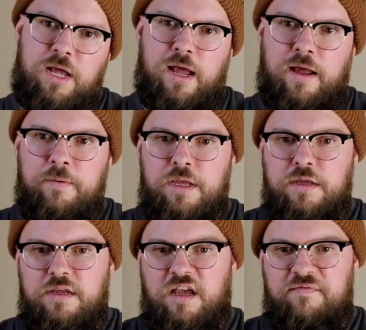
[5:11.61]

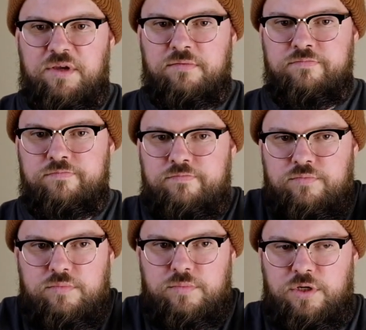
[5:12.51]
I've been,
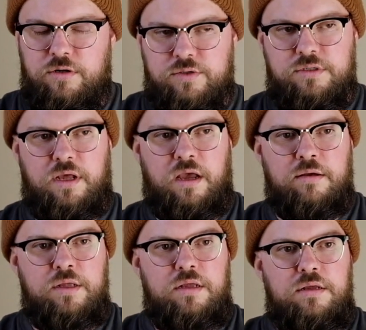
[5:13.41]
you know, just
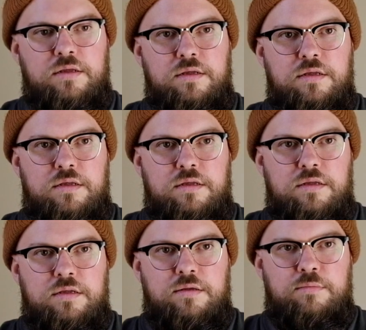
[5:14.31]

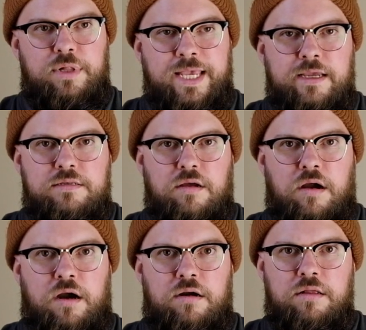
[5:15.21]
playing
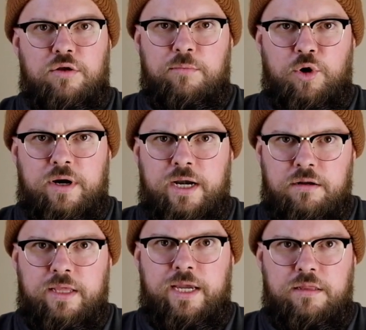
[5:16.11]
guitar a little more here
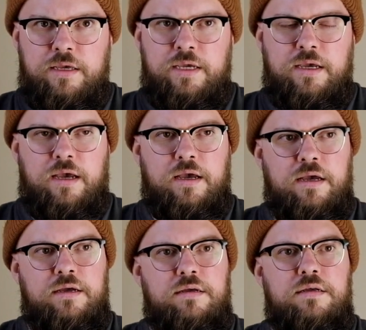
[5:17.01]
lately,
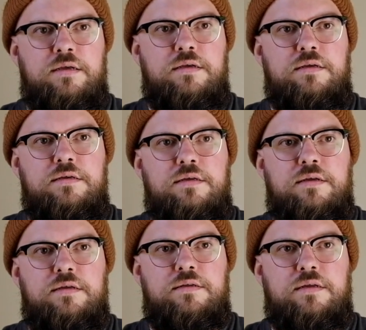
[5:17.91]

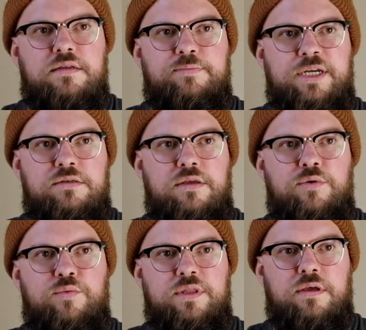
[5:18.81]
especially
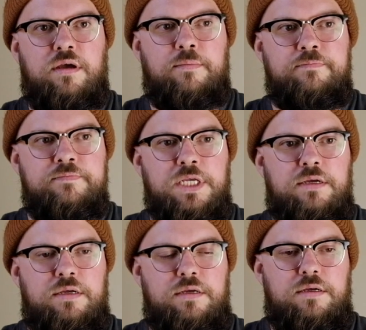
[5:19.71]
with
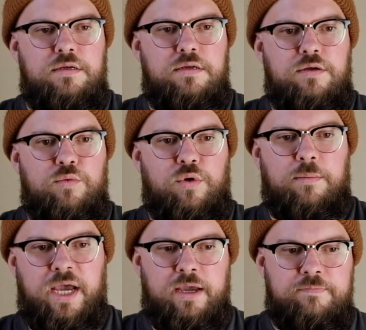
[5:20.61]
one of
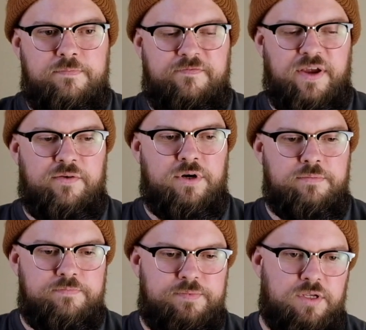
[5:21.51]
my
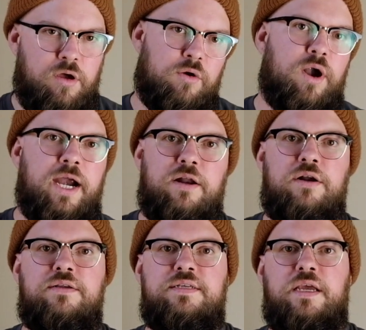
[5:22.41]
favorite
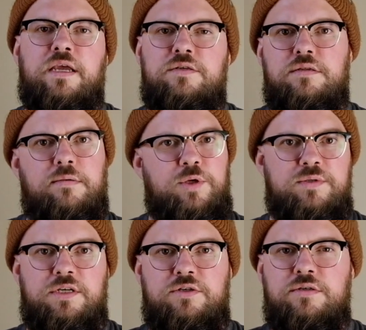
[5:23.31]
songwriters and just like
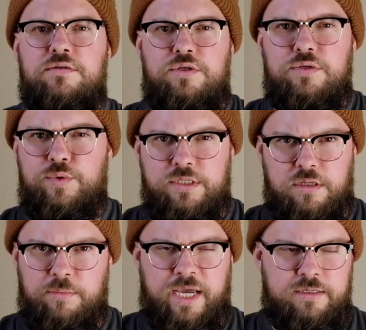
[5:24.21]
musicians just
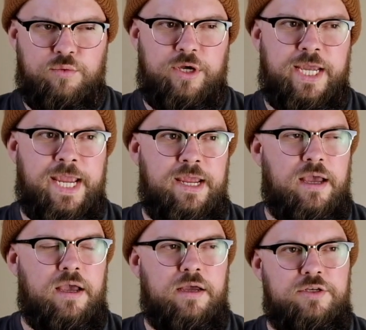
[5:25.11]
recently passed away.
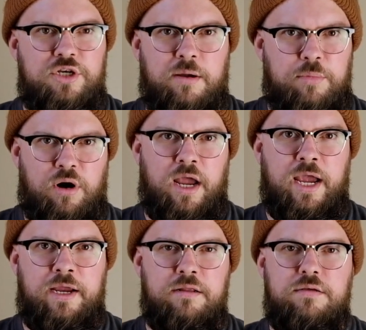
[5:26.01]
John
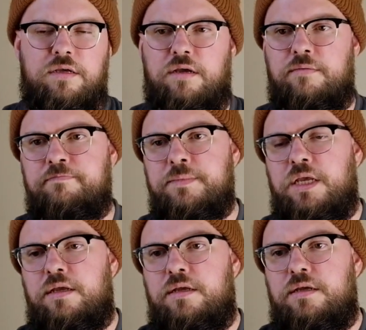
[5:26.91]
Prine
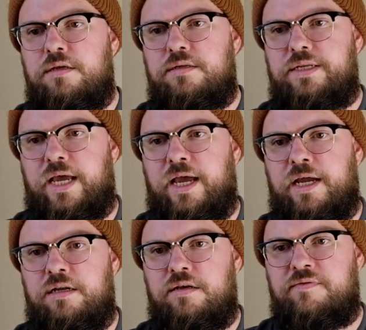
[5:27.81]

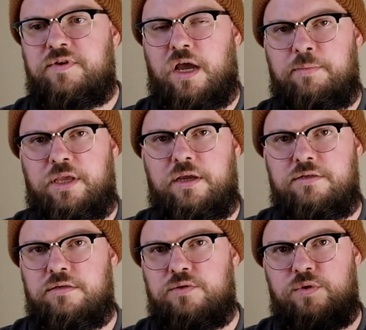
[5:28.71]
died of
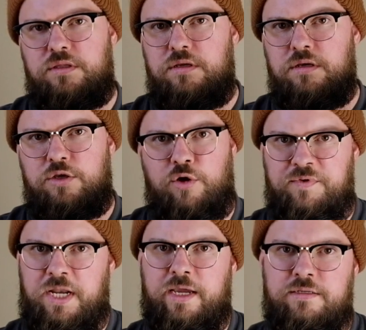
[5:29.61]
complications with the
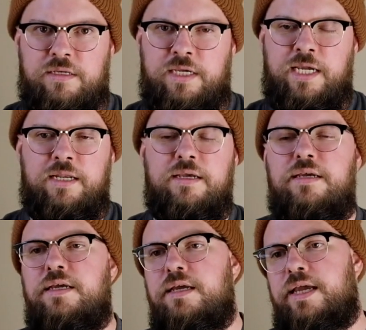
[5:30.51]
COVID-19,
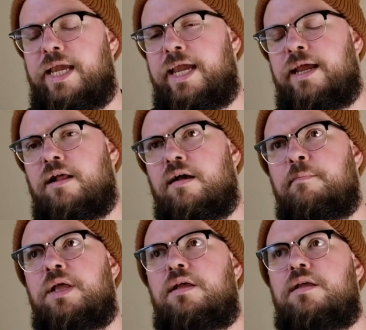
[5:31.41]
and
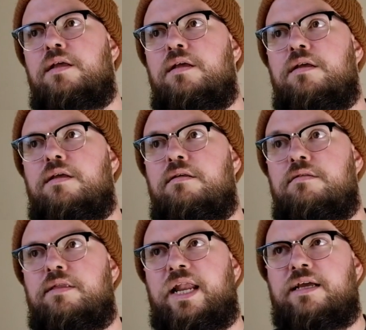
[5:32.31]

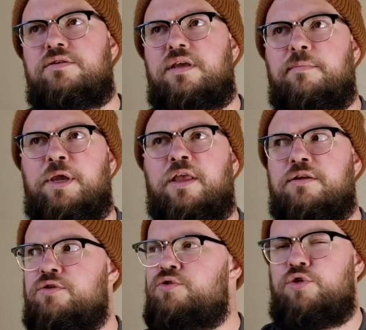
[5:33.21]
that actually hit me like
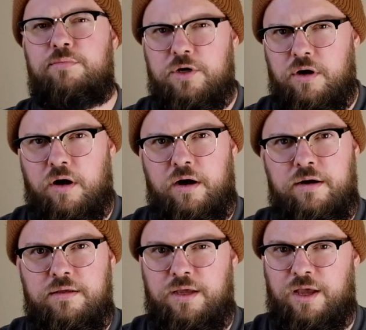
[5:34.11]
super hard.